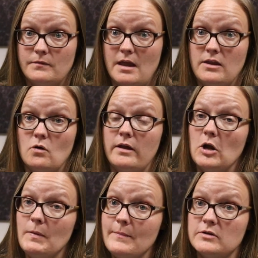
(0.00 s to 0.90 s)
And you'll
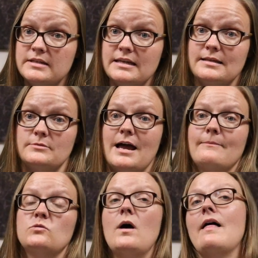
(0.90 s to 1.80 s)
hear people say
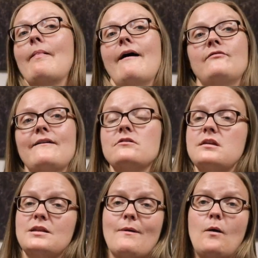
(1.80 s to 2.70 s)
sometimes, well, I left
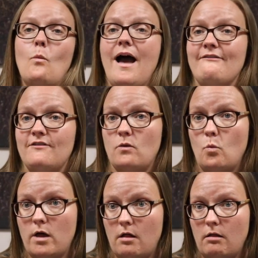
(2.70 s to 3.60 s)
everything to my wife in the
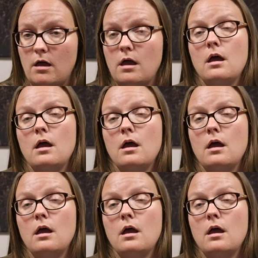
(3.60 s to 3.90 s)
will.